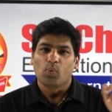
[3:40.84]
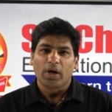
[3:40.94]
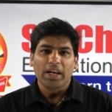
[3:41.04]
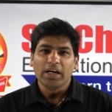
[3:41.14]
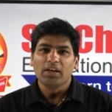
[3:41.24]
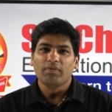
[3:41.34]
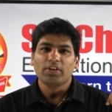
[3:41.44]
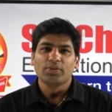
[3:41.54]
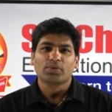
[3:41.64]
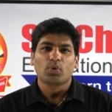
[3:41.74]
one eighty
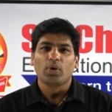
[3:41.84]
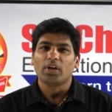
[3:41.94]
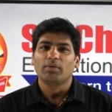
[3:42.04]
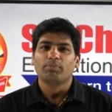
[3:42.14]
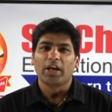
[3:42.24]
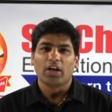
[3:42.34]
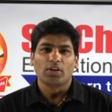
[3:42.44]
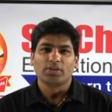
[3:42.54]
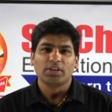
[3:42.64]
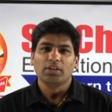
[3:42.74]
when you score in
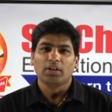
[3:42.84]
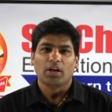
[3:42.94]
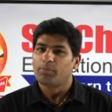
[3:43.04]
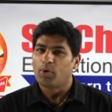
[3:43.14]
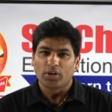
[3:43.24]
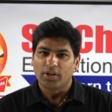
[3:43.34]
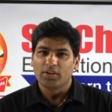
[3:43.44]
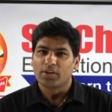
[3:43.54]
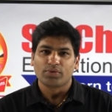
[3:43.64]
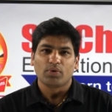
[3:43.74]
biology or botany
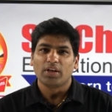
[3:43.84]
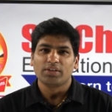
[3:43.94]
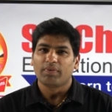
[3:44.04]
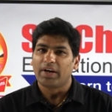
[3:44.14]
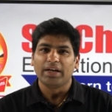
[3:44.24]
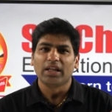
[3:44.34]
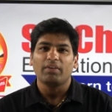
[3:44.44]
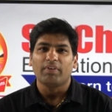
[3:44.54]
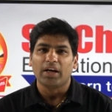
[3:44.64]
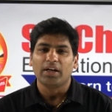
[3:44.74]
or zoology, one eighty
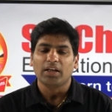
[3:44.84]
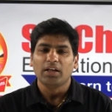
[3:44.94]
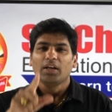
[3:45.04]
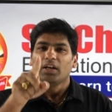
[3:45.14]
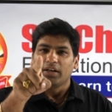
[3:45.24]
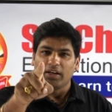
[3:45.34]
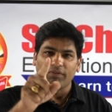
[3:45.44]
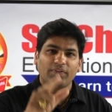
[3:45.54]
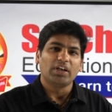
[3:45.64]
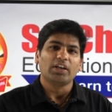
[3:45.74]
and one eighty,
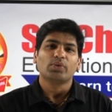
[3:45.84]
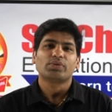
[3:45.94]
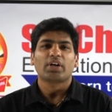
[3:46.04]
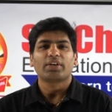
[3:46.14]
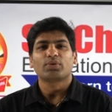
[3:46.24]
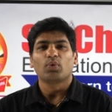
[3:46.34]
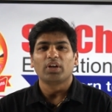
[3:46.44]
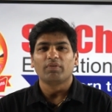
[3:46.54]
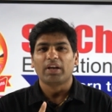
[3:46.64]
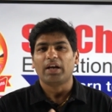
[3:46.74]
definitely you start
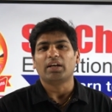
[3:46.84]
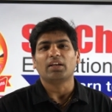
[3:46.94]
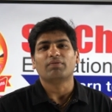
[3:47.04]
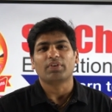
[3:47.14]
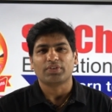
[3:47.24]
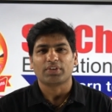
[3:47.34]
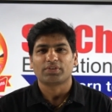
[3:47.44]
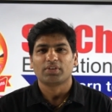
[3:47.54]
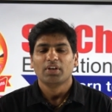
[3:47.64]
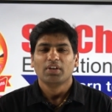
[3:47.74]
scoring one eighty in
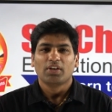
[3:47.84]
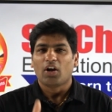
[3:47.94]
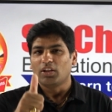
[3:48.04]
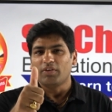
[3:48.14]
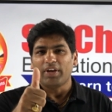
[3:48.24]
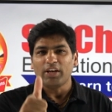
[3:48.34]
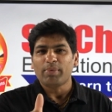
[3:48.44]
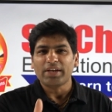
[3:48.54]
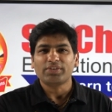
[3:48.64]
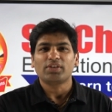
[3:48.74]
physics. All the very
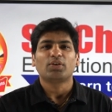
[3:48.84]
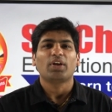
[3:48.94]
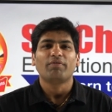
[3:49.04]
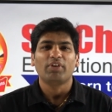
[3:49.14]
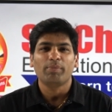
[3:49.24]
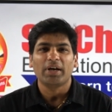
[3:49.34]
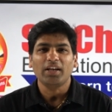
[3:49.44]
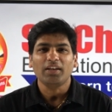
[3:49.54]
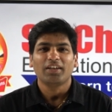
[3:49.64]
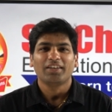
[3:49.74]
best to everybody.
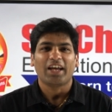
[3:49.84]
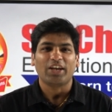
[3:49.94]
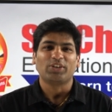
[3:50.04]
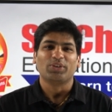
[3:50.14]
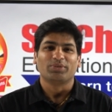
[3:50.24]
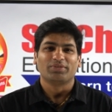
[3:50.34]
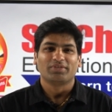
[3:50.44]
Thank you.